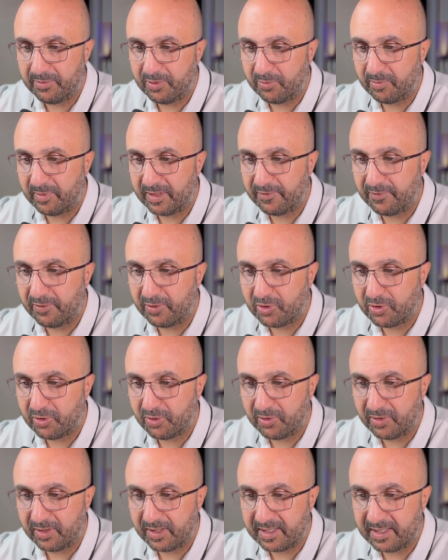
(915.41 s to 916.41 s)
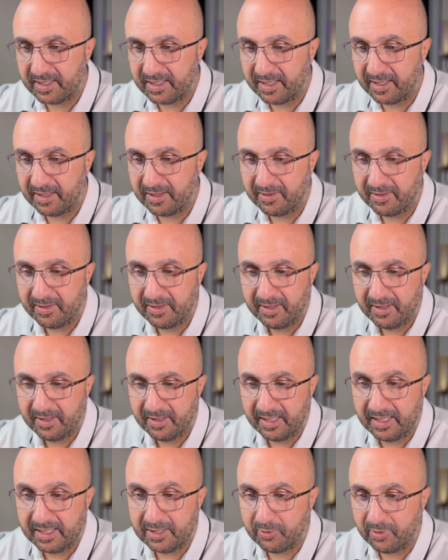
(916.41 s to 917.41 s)
to my function that say,
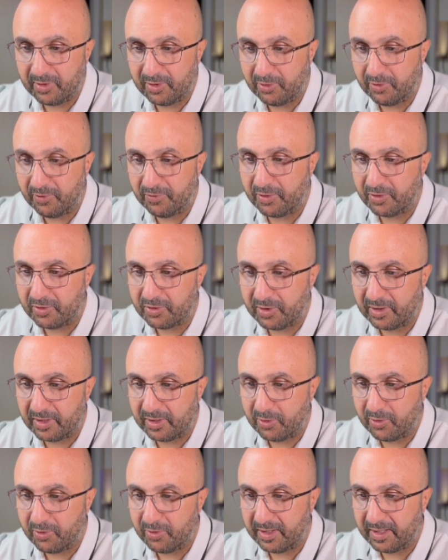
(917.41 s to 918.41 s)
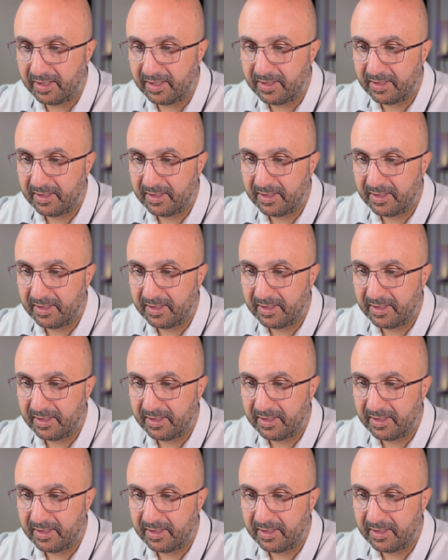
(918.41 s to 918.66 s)
let's create a new function and call it